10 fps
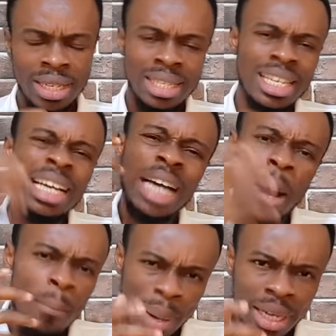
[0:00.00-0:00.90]
se
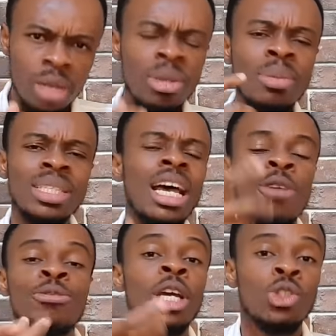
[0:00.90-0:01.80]
company me bi sa
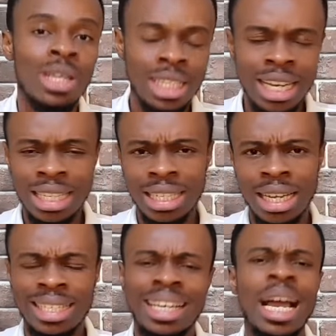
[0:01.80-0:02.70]
Afia Schwar nega
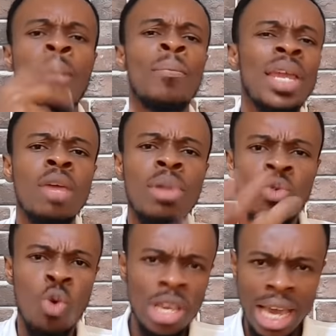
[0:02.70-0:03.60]
se se company bi
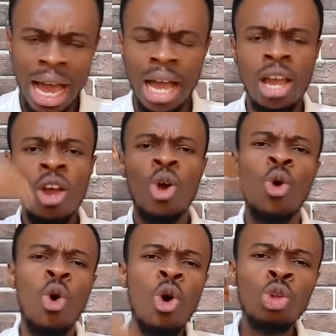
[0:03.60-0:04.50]
enko yi a
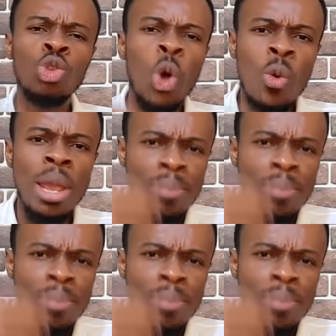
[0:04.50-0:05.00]
who do we